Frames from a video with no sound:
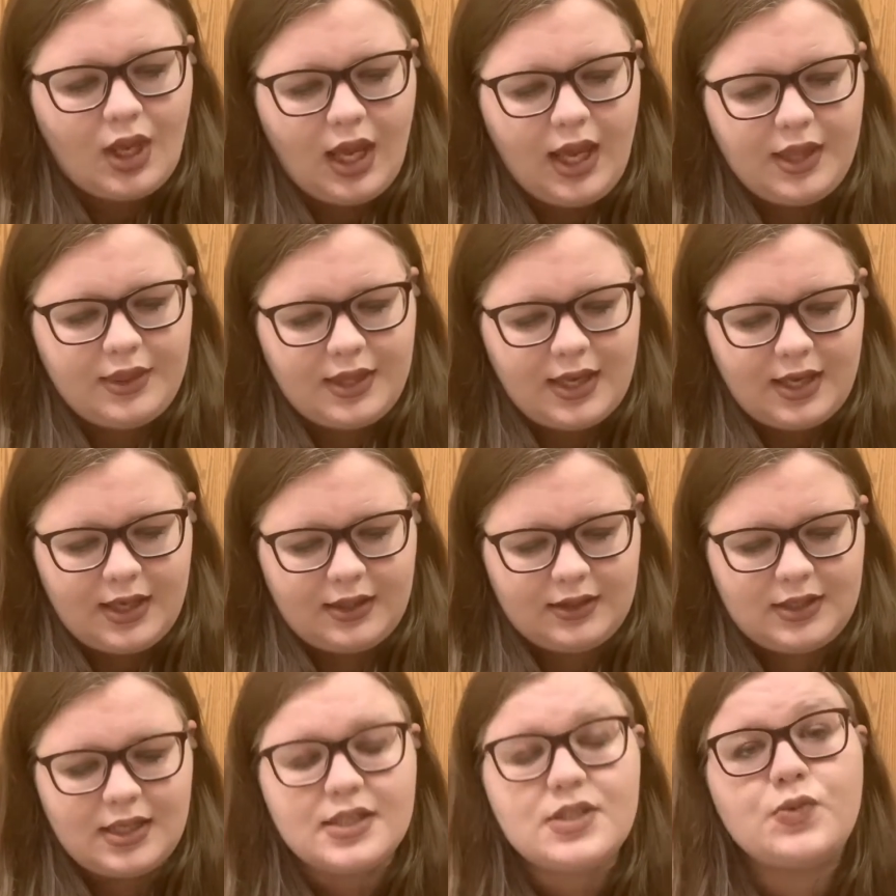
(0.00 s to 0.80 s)
And
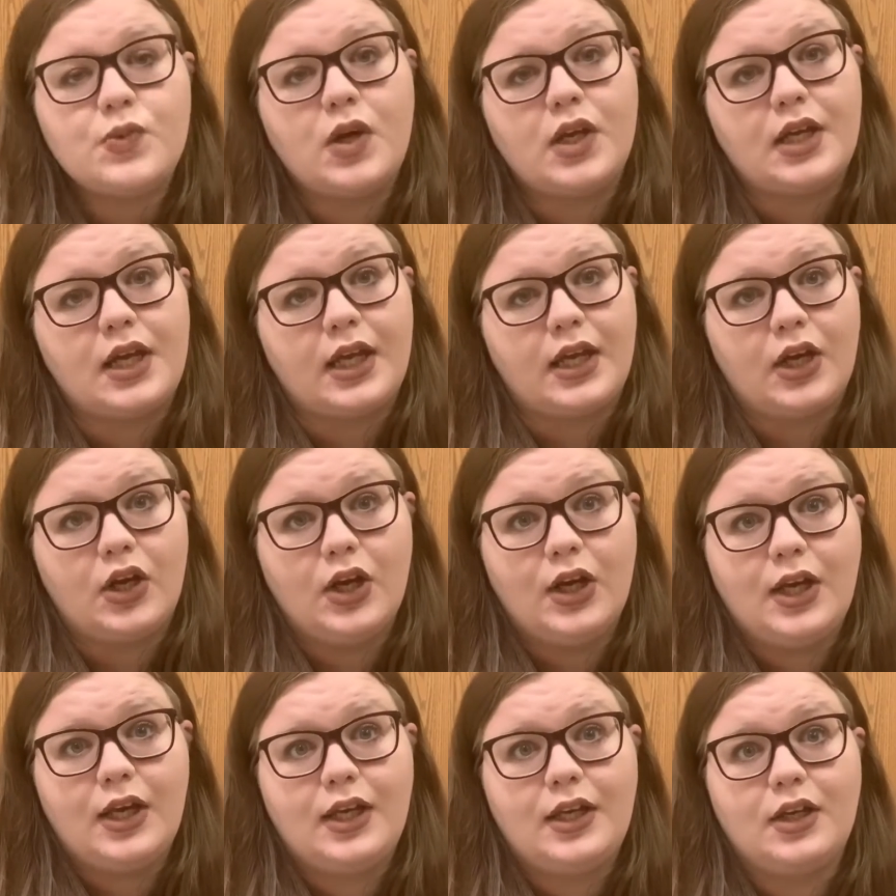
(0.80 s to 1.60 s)
then this one I
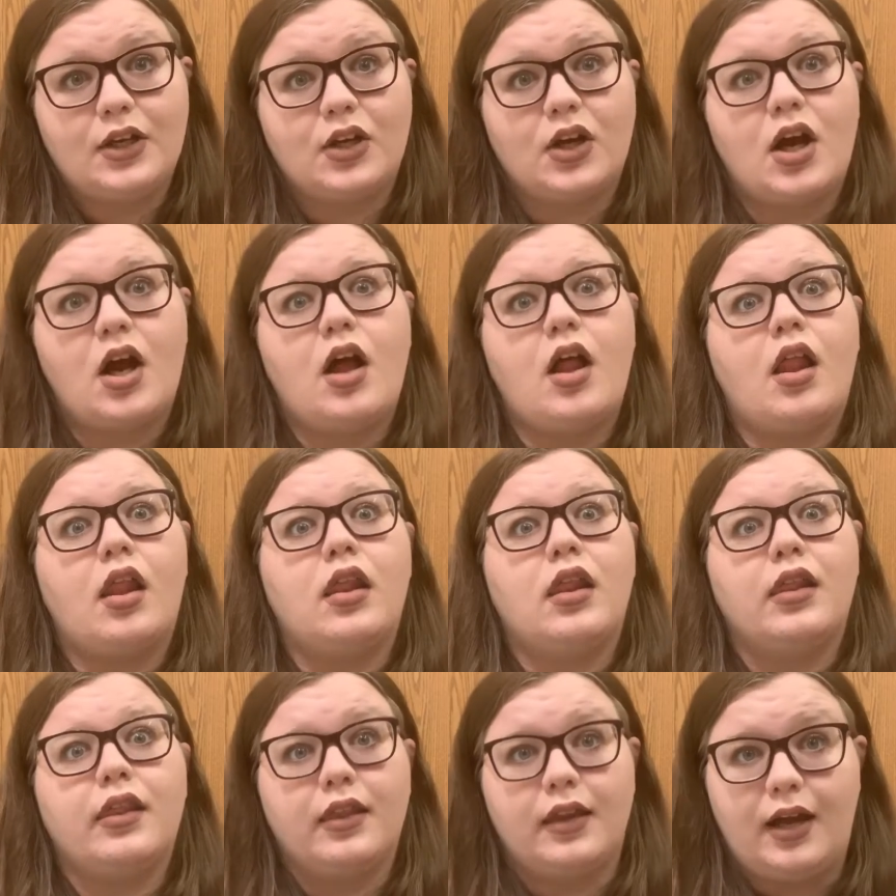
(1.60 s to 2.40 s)
hear a
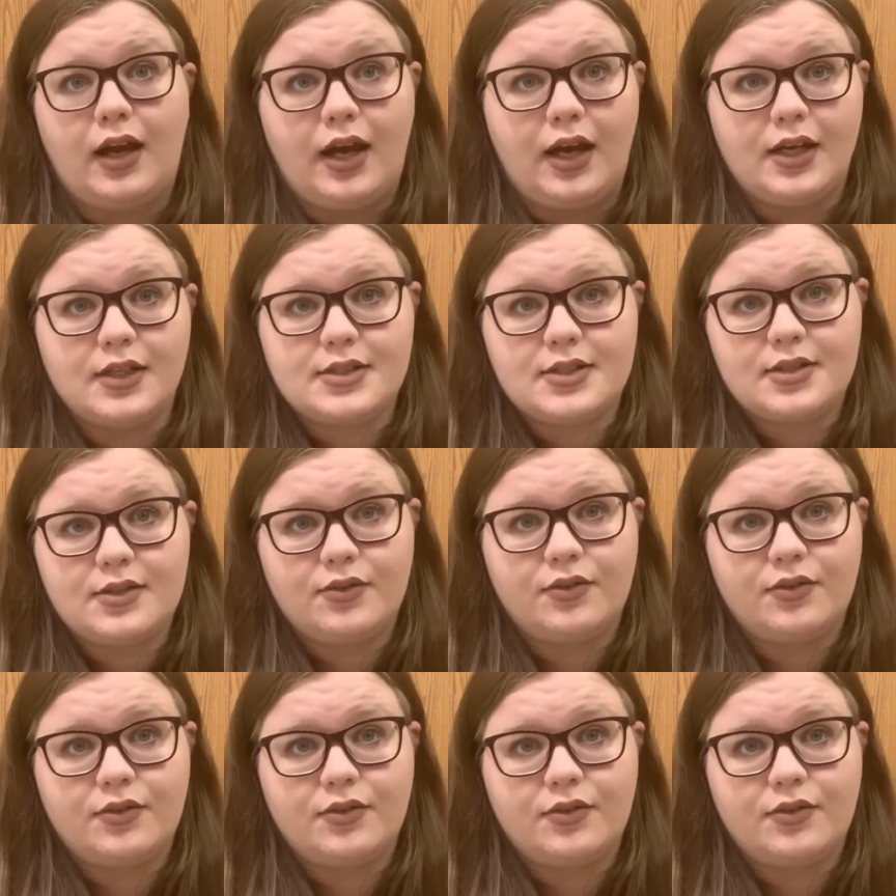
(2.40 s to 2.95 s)
lot.